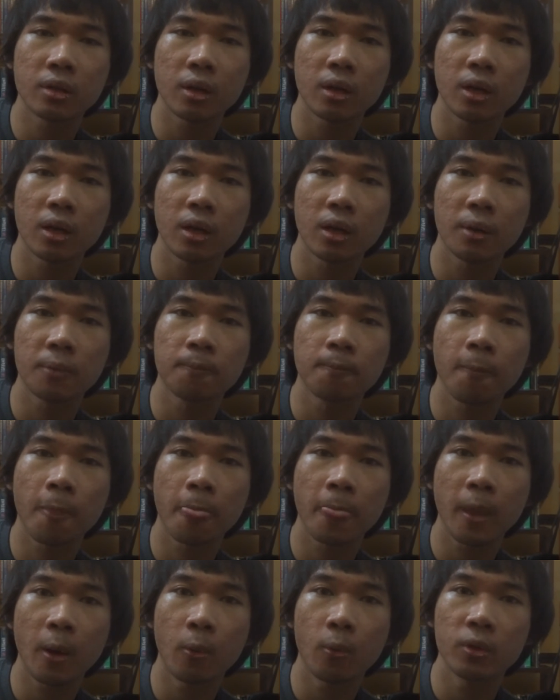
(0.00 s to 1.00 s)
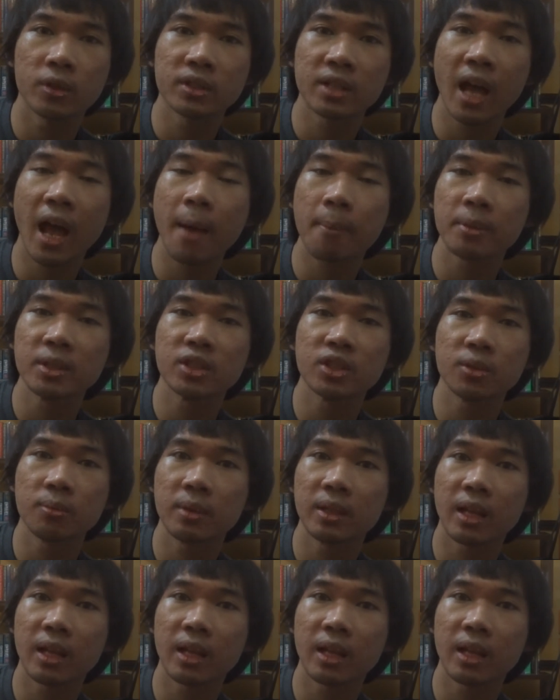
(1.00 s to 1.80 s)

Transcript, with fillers: happens to be,